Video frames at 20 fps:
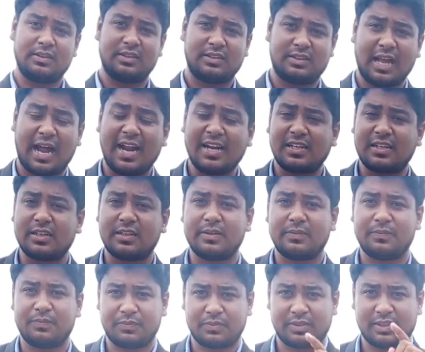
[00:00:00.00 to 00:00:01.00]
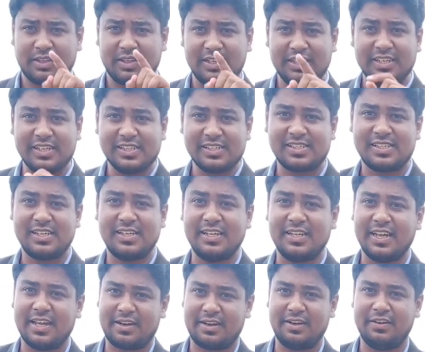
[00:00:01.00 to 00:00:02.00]
That is
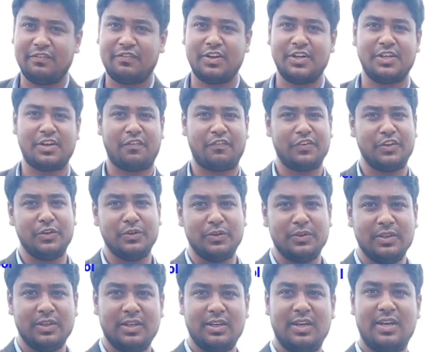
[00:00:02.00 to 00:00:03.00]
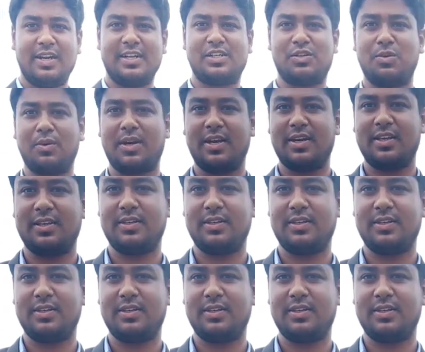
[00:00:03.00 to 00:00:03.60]
here in front of you. Let's look at it.